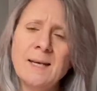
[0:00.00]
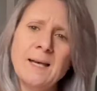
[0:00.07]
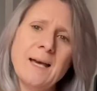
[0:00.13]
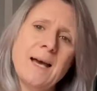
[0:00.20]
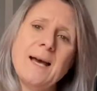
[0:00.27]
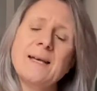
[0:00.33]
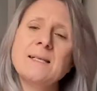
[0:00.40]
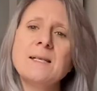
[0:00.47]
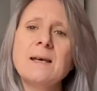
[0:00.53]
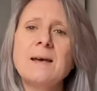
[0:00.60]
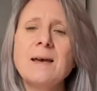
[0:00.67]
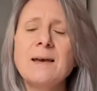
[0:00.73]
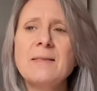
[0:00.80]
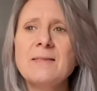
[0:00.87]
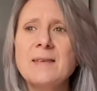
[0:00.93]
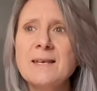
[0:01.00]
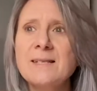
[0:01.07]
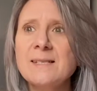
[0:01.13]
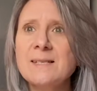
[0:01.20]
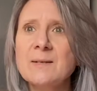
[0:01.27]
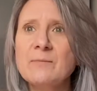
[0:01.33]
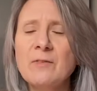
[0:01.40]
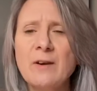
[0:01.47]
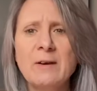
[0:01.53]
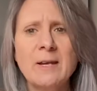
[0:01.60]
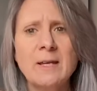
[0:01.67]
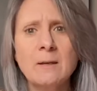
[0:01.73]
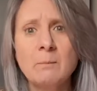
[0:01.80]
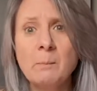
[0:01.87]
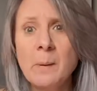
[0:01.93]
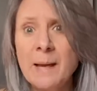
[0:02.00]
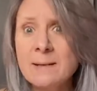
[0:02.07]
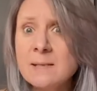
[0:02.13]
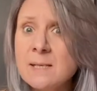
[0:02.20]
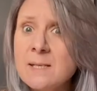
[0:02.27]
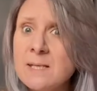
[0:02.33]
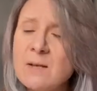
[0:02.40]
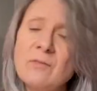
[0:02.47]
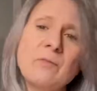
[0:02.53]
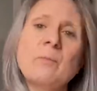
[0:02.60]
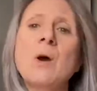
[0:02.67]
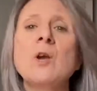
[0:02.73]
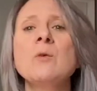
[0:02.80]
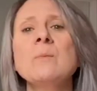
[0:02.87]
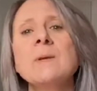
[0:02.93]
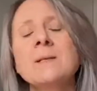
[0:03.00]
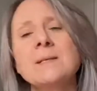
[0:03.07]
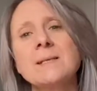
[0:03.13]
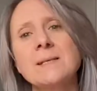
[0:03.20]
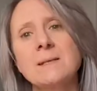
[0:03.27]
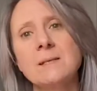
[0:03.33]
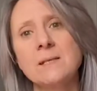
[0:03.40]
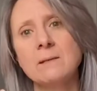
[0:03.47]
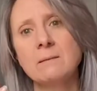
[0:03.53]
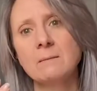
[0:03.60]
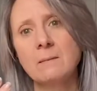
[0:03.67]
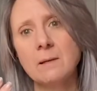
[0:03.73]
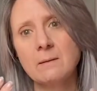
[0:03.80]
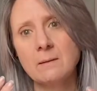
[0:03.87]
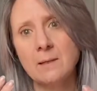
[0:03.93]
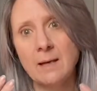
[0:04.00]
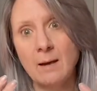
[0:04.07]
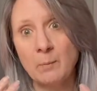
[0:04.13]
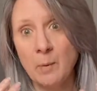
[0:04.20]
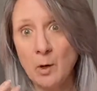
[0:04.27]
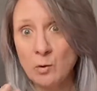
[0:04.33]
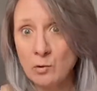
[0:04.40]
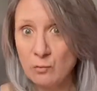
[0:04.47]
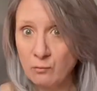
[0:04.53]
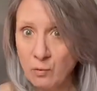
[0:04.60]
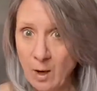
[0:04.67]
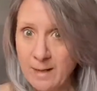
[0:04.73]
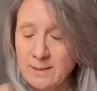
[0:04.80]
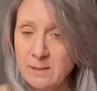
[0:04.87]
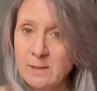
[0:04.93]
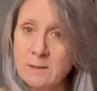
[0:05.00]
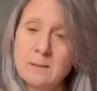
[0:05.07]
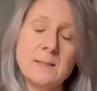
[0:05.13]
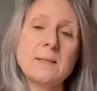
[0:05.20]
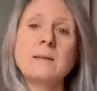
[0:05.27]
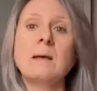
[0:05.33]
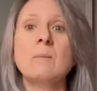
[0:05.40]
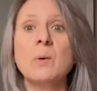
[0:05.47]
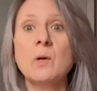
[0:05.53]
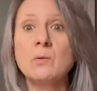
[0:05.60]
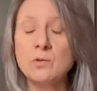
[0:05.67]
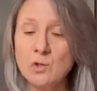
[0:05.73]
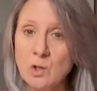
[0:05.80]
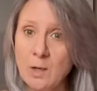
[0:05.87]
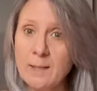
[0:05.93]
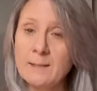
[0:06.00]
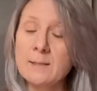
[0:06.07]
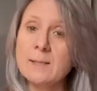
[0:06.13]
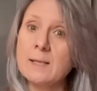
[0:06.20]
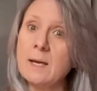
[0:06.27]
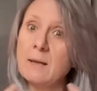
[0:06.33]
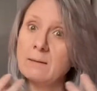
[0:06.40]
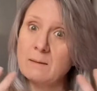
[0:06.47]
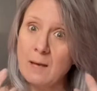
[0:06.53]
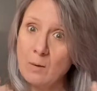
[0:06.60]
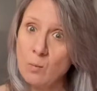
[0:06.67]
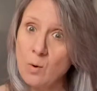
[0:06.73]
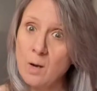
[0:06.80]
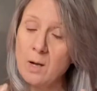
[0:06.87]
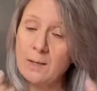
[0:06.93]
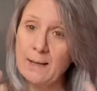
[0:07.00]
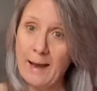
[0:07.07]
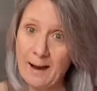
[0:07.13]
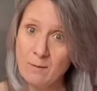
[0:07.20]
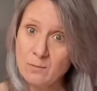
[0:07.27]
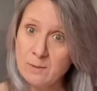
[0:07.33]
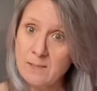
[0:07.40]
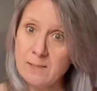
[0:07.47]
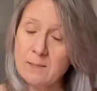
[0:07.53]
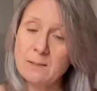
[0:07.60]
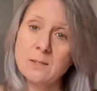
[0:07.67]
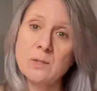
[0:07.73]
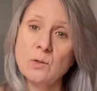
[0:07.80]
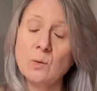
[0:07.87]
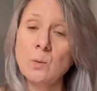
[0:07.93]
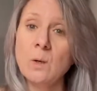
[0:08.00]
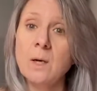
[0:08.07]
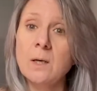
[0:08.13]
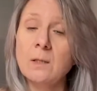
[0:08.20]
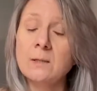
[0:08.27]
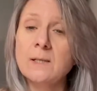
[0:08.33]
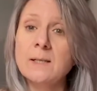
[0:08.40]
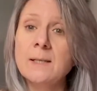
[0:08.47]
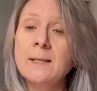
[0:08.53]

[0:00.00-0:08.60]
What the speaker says: and there's some very competitive moments as they are both writers and they're both trying to get their work out into the world.